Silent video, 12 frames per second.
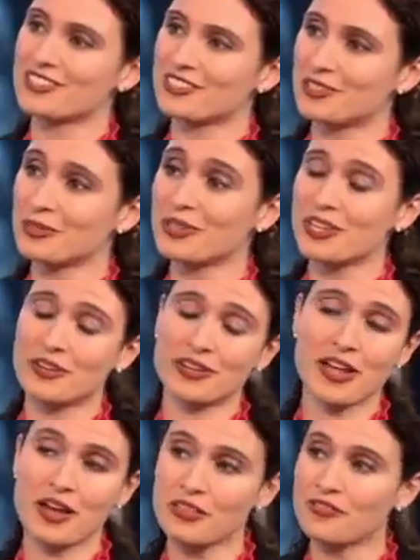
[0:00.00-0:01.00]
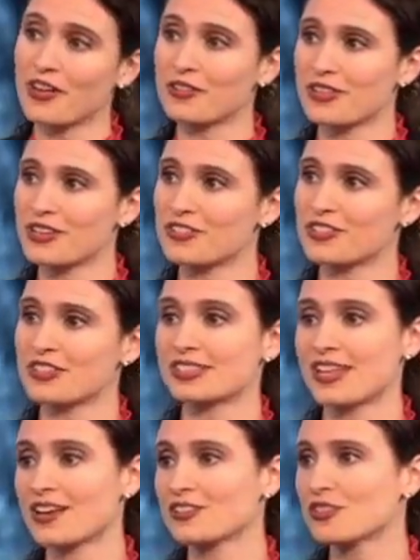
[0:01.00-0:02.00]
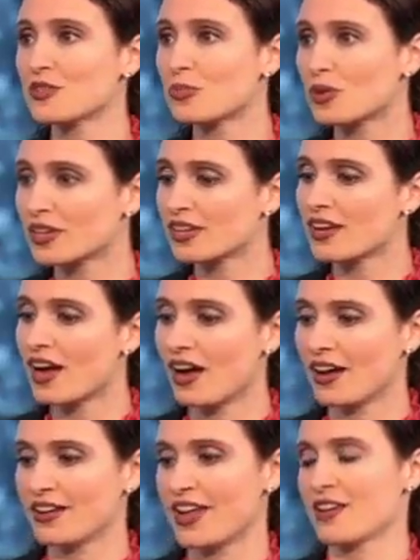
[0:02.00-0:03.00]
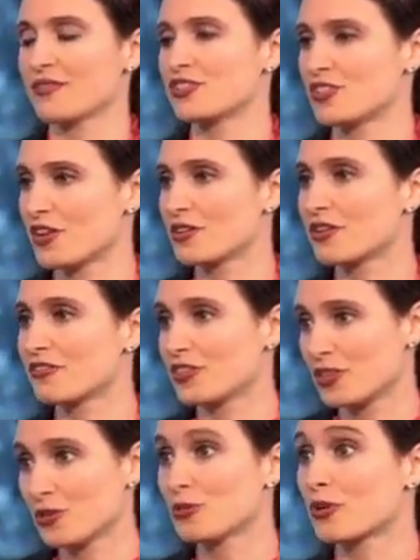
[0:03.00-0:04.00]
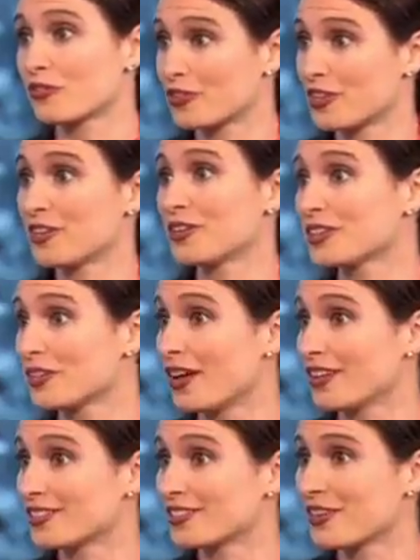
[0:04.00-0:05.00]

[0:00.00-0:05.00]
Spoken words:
is doing, Hearing Health Foundation, is actually working on a regenerative cure for hearing loss.